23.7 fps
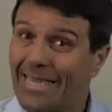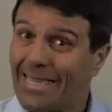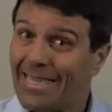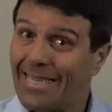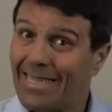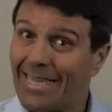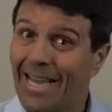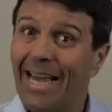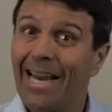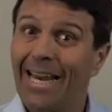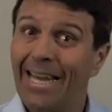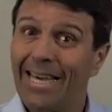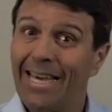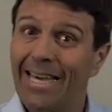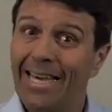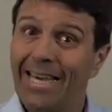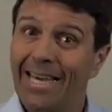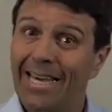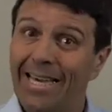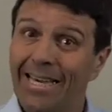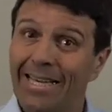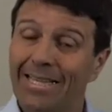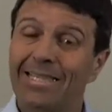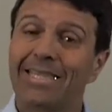
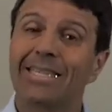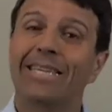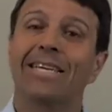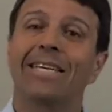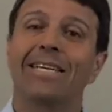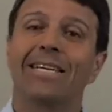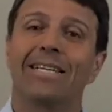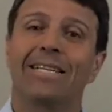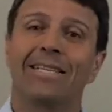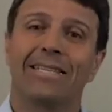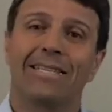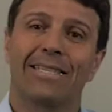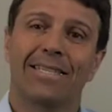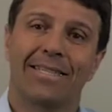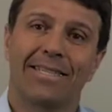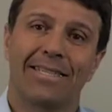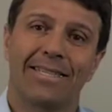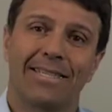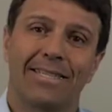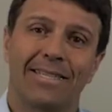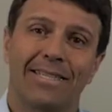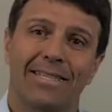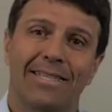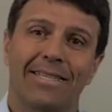selling skills.
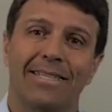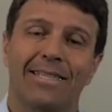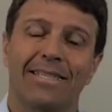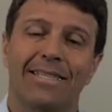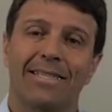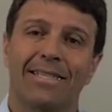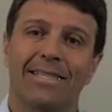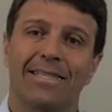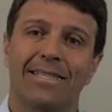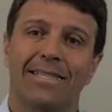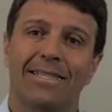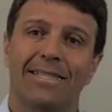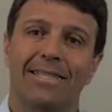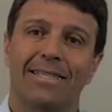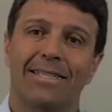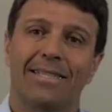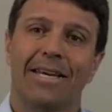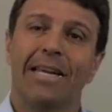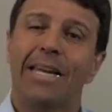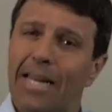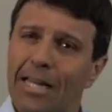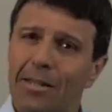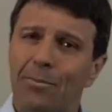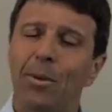
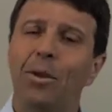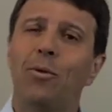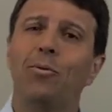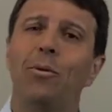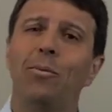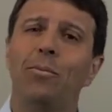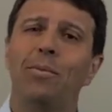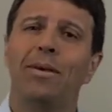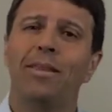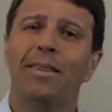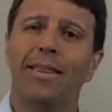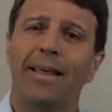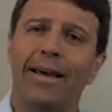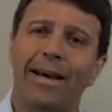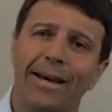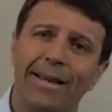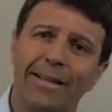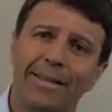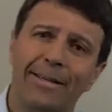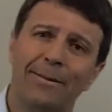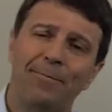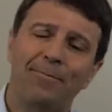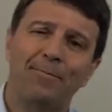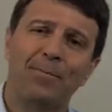Let me repeat
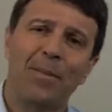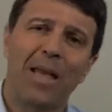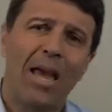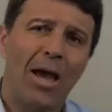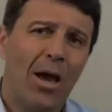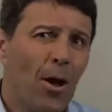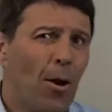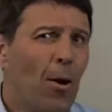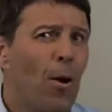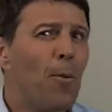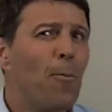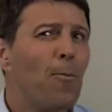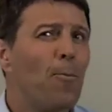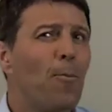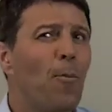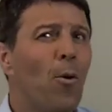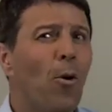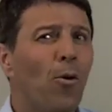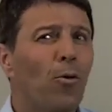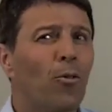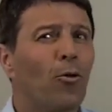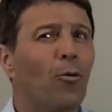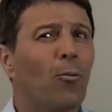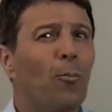that.
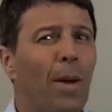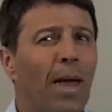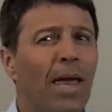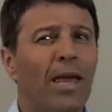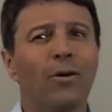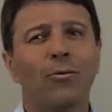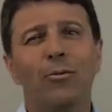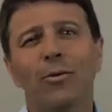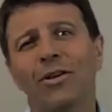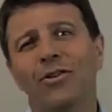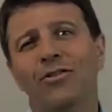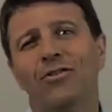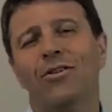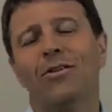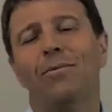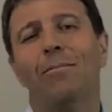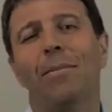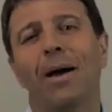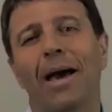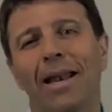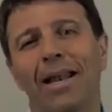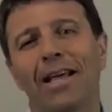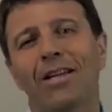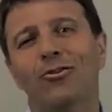The main
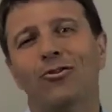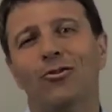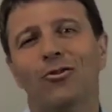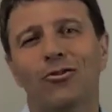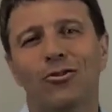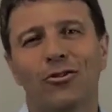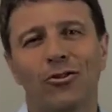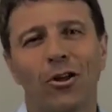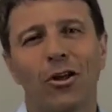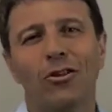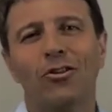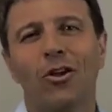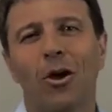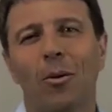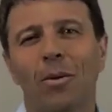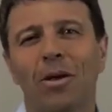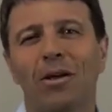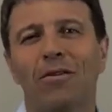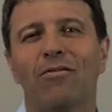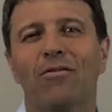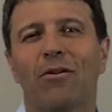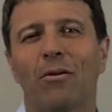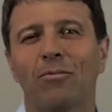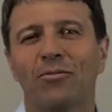reason managers not
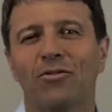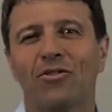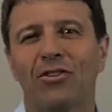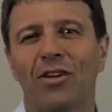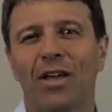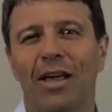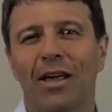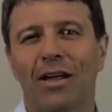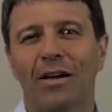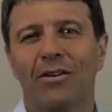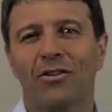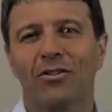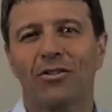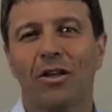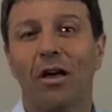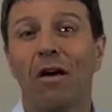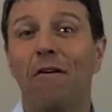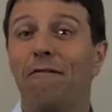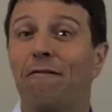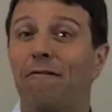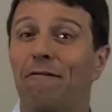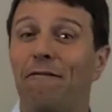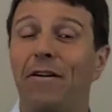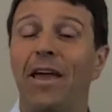coming from sales
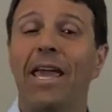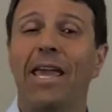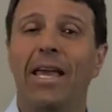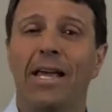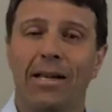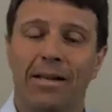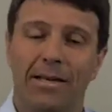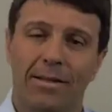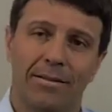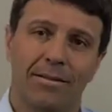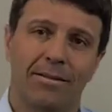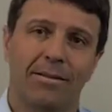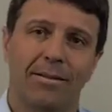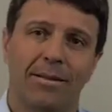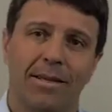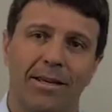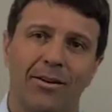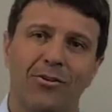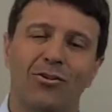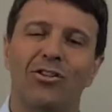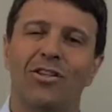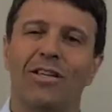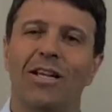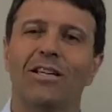fail
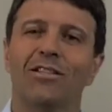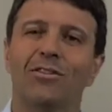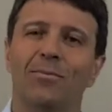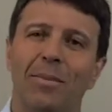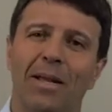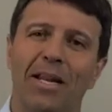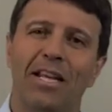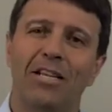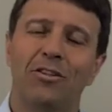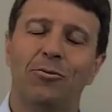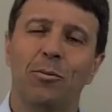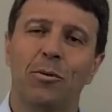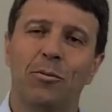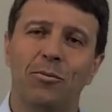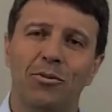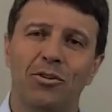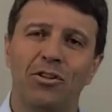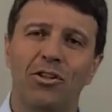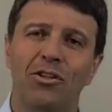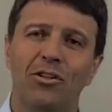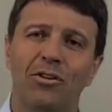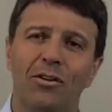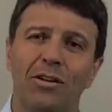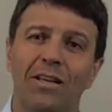in a sales management
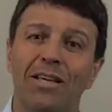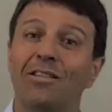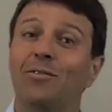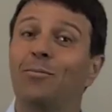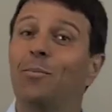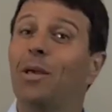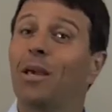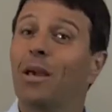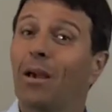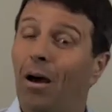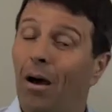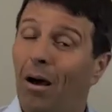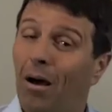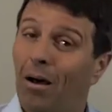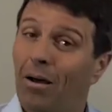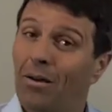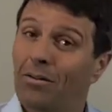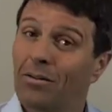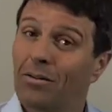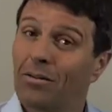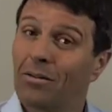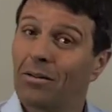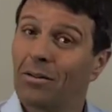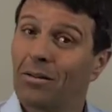position is
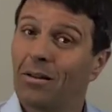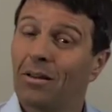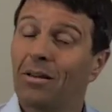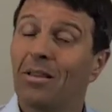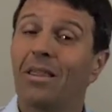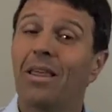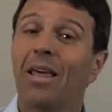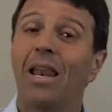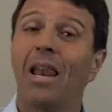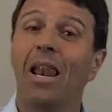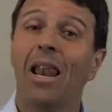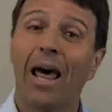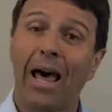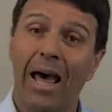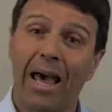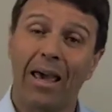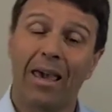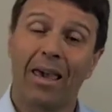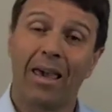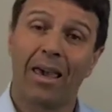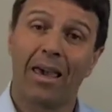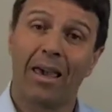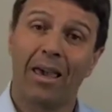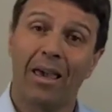because they
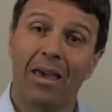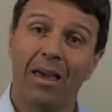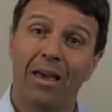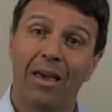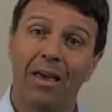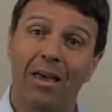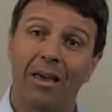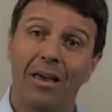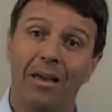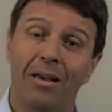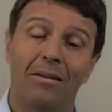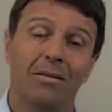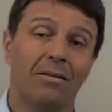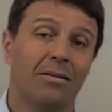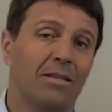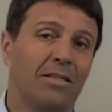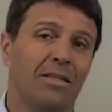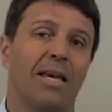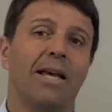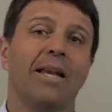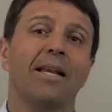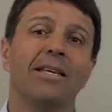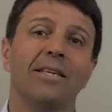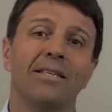lack
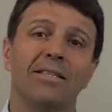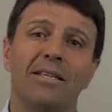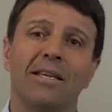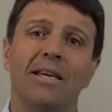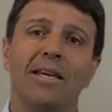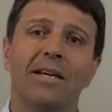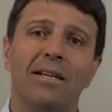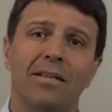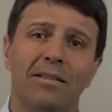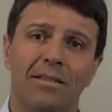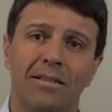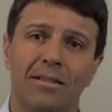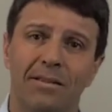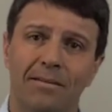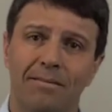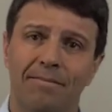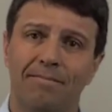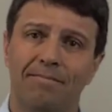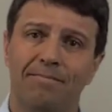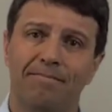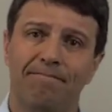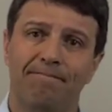selling skills.